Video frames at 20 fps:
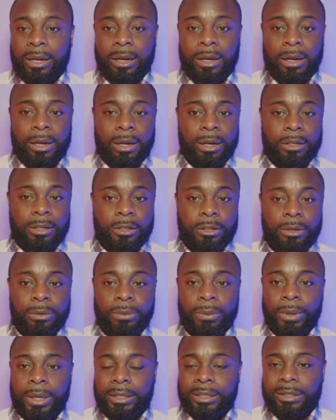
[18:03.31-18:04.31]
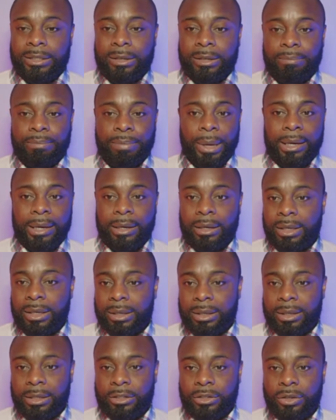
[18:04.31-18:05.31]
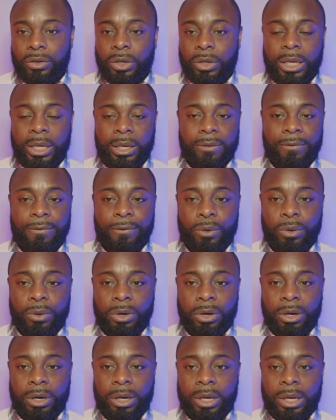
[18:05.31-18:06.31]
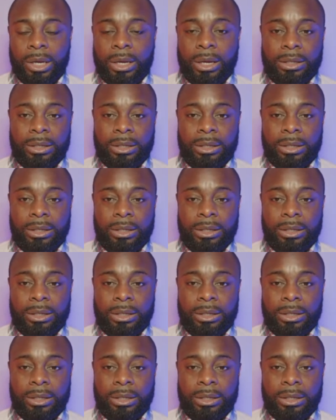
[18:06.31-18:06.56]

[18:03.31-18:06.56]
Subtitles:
a US bank is looking for